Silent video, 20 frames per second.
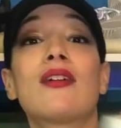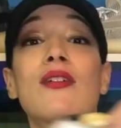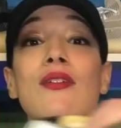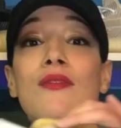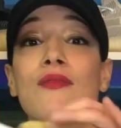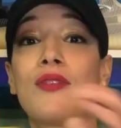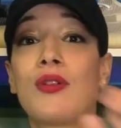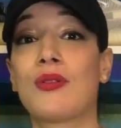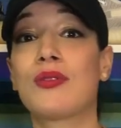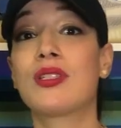
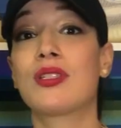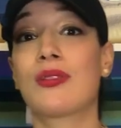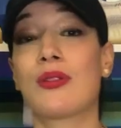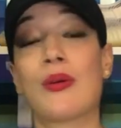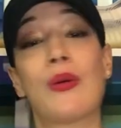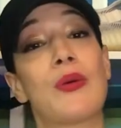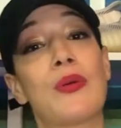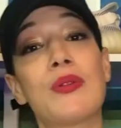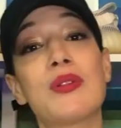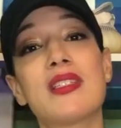Volt
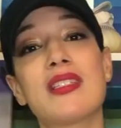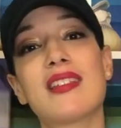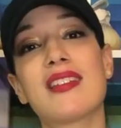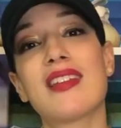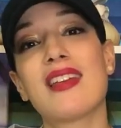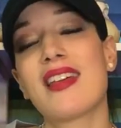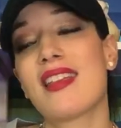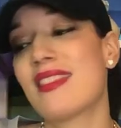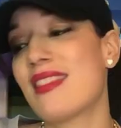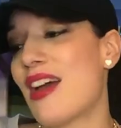Gold
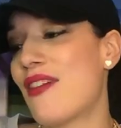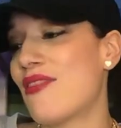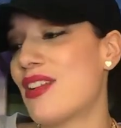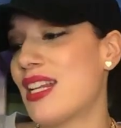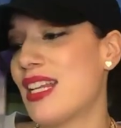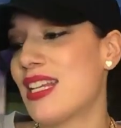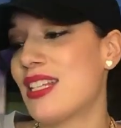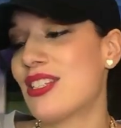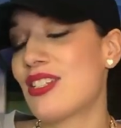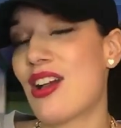that
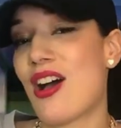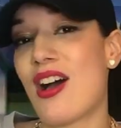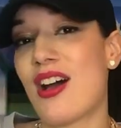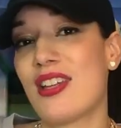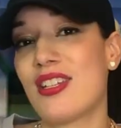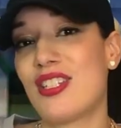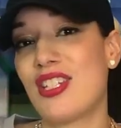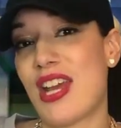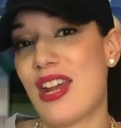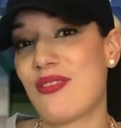released
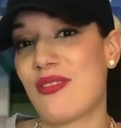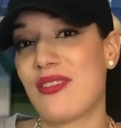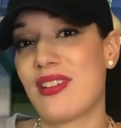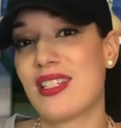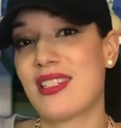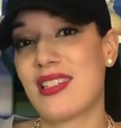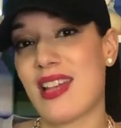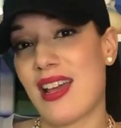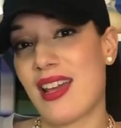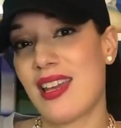on January
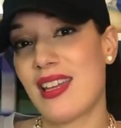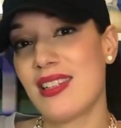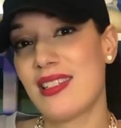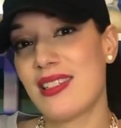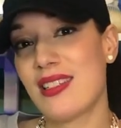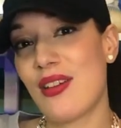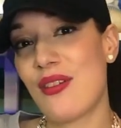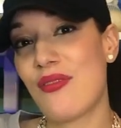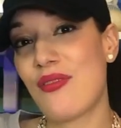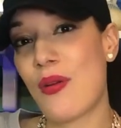2nd
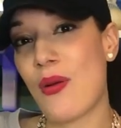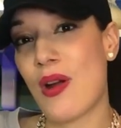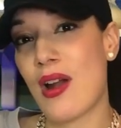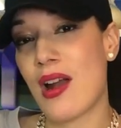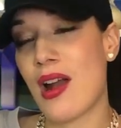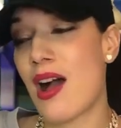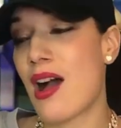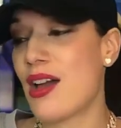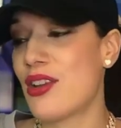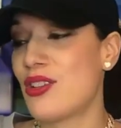
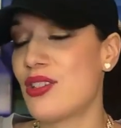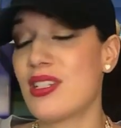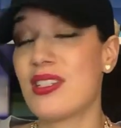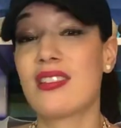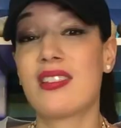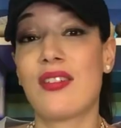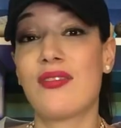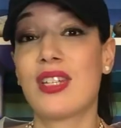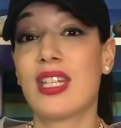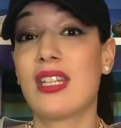for
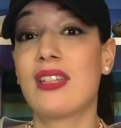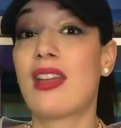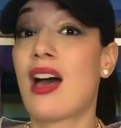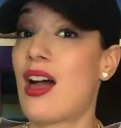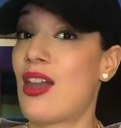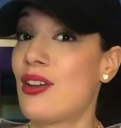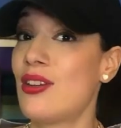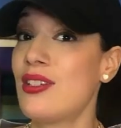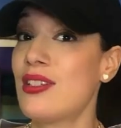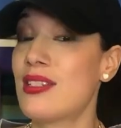
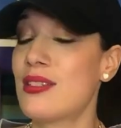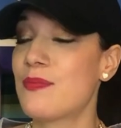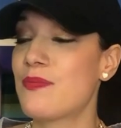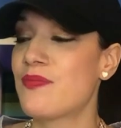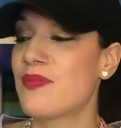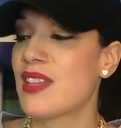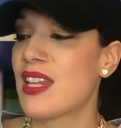$170.